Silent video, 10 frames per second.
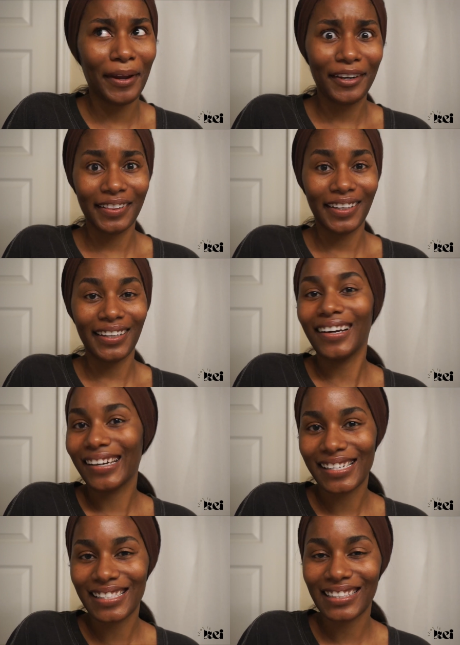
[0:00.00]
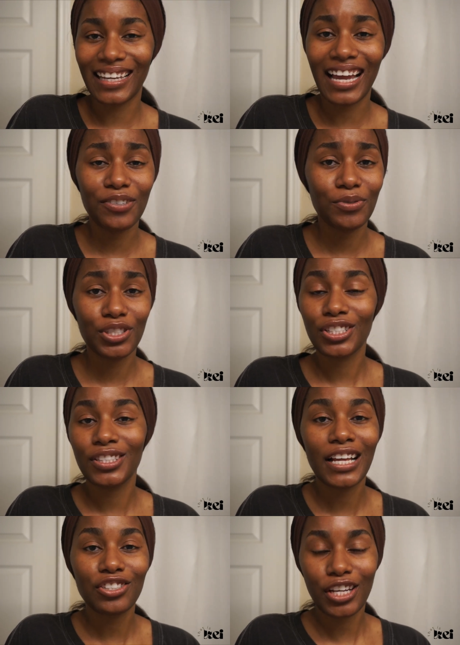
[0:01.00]
barely honestly i was just
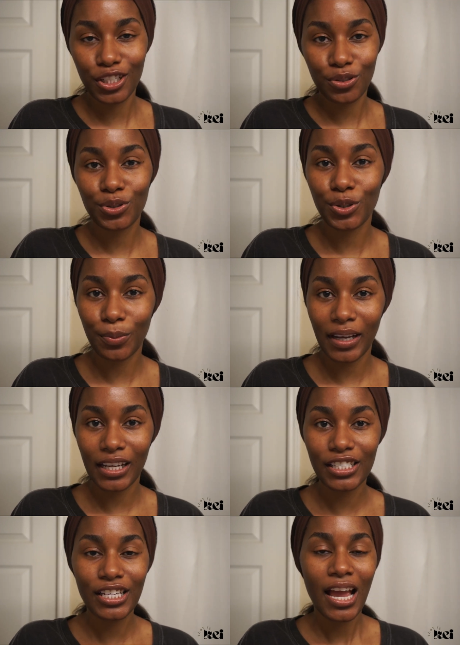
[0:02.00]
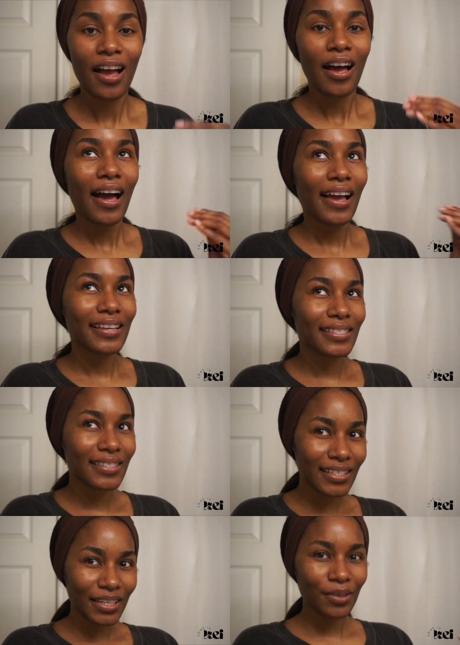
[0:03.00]
not trying to do too much i
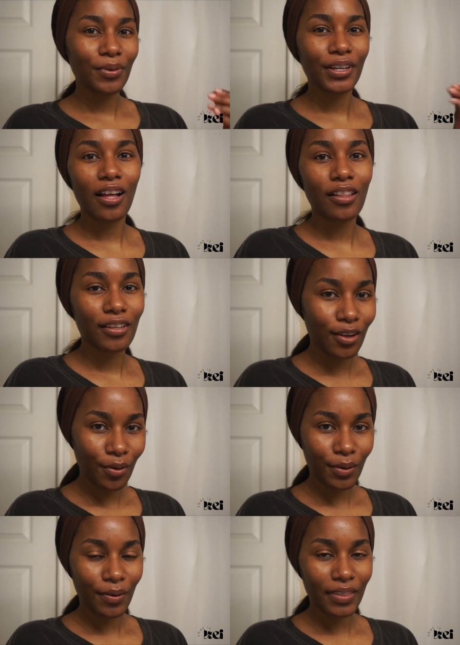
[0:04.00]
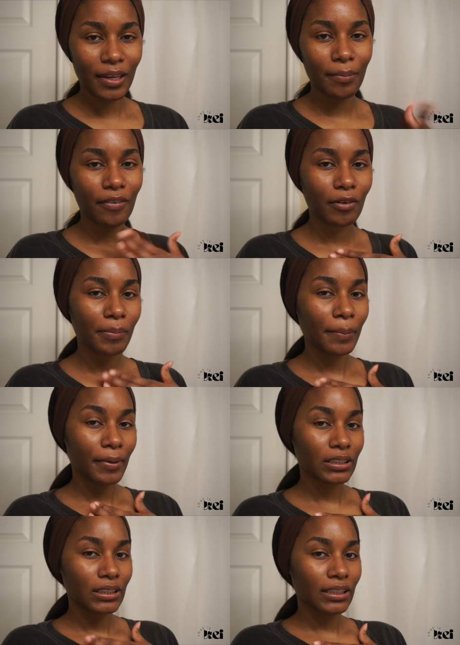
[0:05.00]
see where y'all are going with it but for me
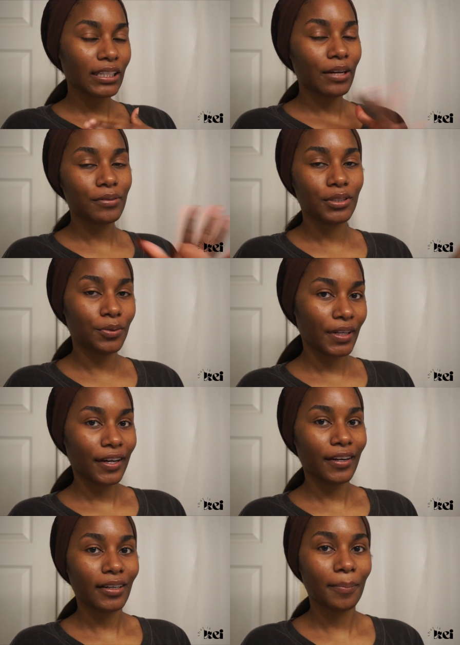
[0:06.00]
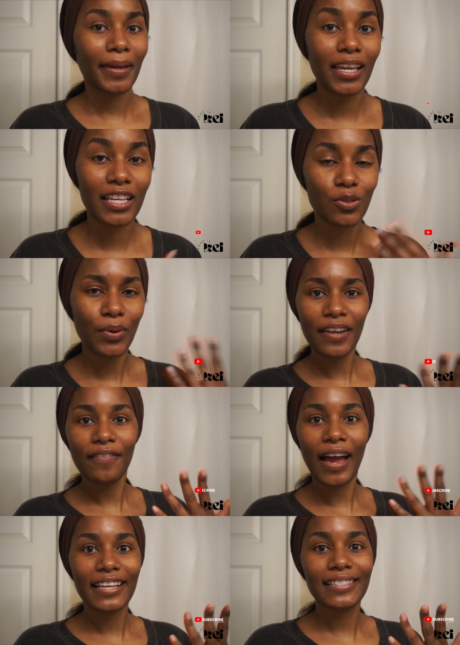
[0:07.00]
personally i was too scared because what if
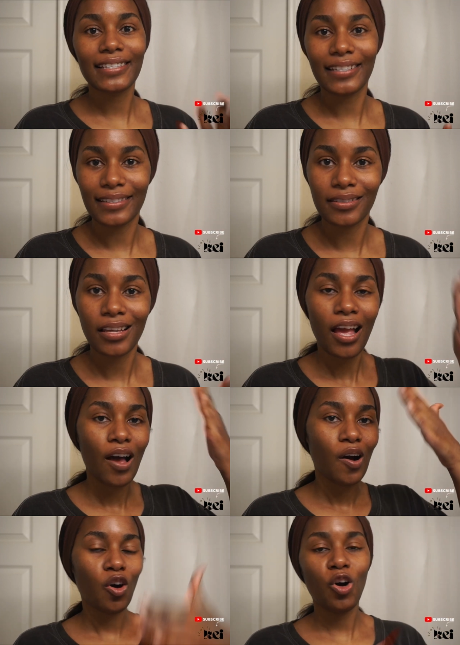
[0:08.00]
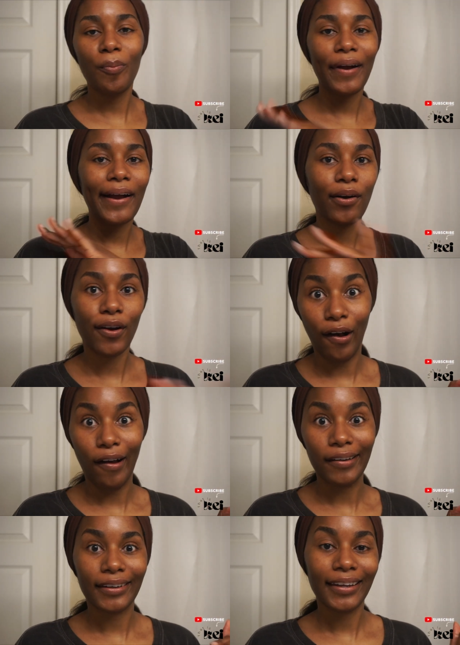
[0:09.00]
i sneeze whole brow
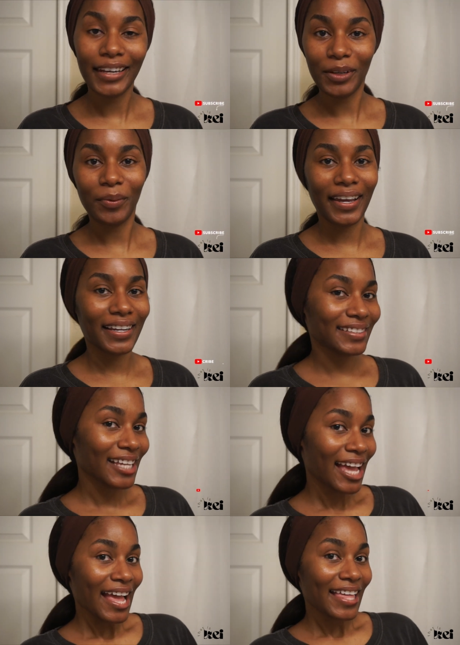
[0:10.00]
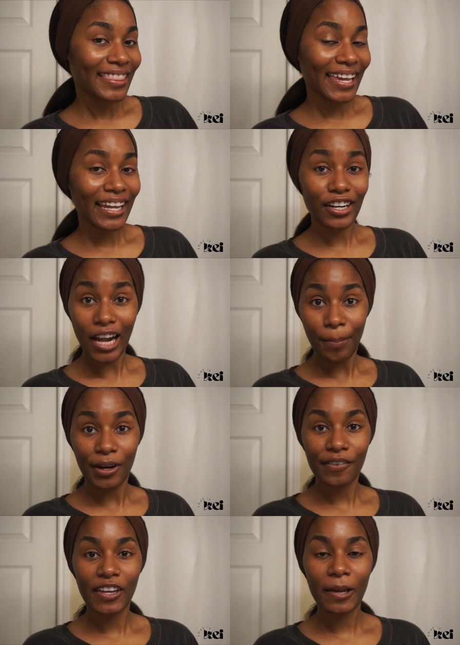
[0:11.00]
gone anyways they are not
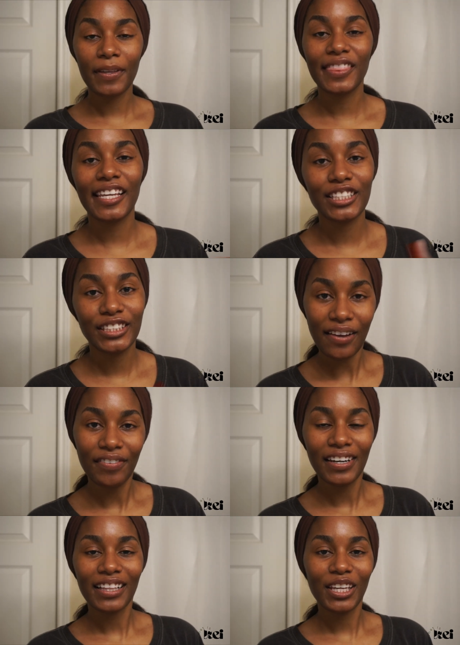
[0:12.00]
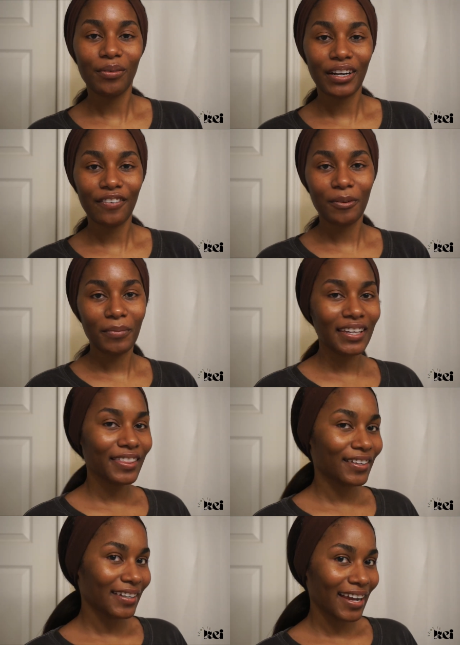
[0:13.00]
perfect but they definitely work for me
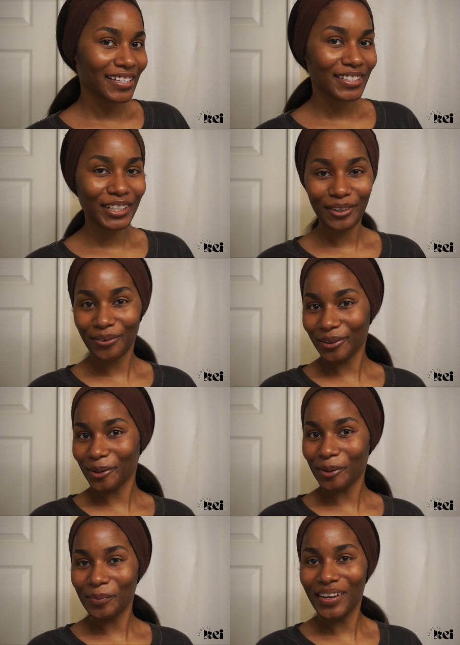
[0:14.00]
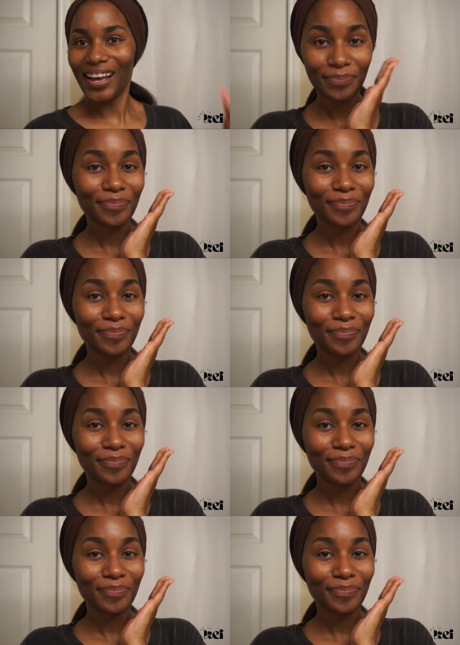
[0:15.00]
they're nice and groom